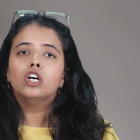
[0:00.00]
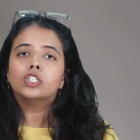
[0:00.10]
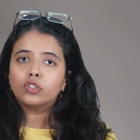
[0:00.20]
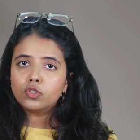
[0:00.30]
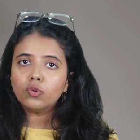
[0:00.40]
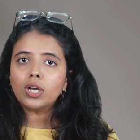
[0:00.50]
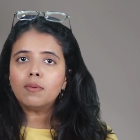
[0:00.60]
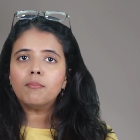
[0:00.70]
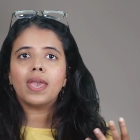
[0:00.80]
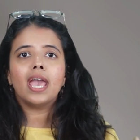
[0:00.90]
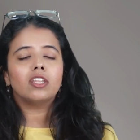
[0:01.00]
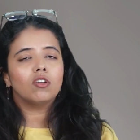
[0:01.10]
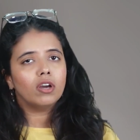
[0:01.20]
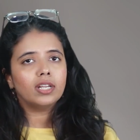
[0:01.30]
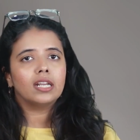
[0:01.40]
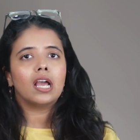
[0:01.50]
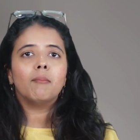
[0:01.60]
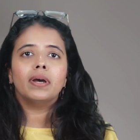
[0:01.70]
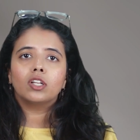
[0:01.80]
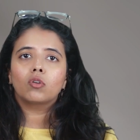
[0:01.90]
So do compare your
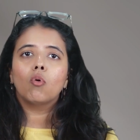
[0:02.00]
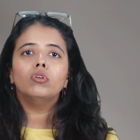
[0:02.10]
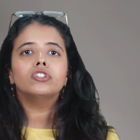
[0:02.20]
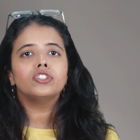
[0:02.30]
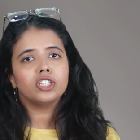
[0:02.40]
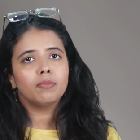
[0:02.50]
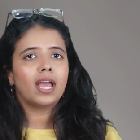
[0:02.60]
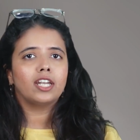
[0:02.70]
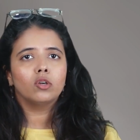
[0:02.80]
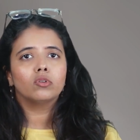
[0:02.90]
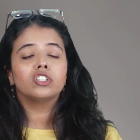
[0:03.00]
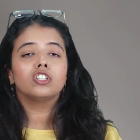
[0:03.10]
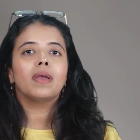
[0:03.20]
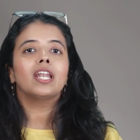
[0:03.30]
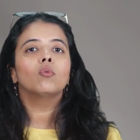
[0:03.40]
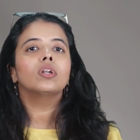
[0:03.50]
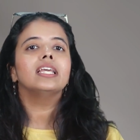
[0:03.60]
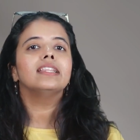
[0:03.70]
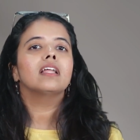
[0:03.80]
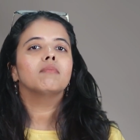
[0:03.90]
income under old regime and new regime and
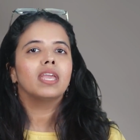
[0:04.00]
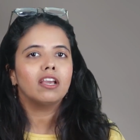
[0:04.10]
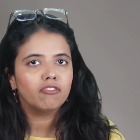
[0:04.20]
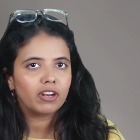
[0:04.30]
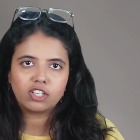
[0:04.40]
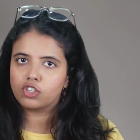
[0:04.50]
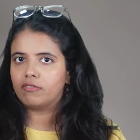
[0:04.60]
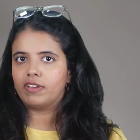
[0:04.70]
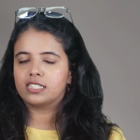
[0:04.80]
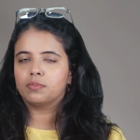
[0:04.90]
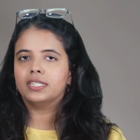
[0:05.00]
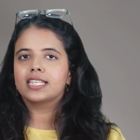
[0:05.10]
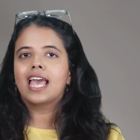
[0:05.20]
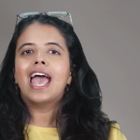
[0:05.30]
only then make fresh investments.